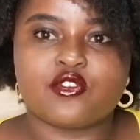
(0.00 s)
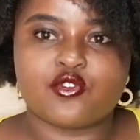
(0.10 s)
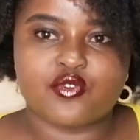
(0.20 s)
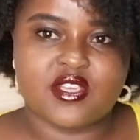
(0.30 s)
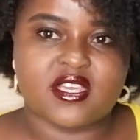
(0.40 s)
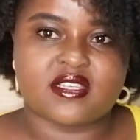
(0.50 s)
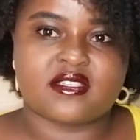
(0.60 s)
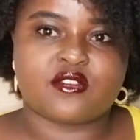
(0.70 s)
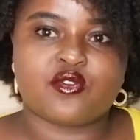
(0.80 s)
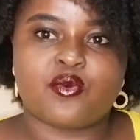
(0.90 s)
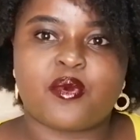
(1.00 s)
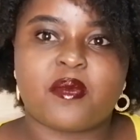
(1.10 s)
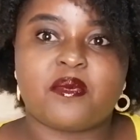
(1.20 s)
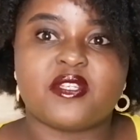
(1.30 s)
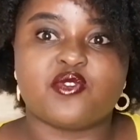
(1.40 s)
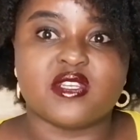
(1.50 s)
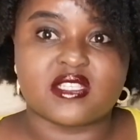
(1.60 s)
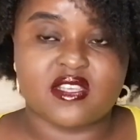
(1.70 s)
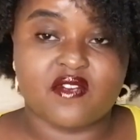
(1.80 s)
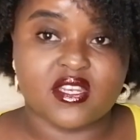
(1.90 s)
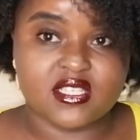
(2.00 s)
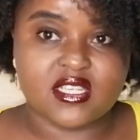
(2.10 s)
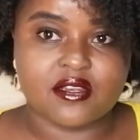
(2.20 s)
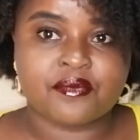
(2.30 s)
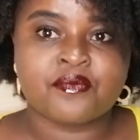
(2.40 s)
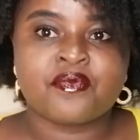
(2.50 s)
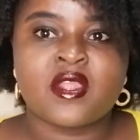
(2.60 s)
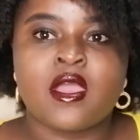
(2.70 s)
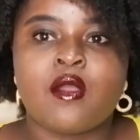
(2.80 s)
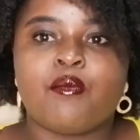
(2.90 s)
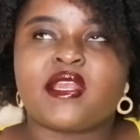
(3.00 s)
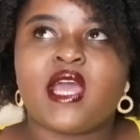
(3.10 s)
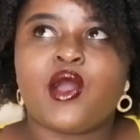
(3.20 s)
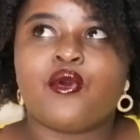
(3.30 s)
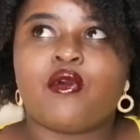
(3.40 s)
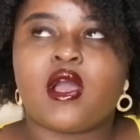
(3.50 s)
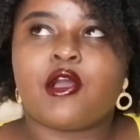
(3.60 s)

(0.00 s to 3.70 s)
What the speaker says: 2 years, so probably 2017. But now,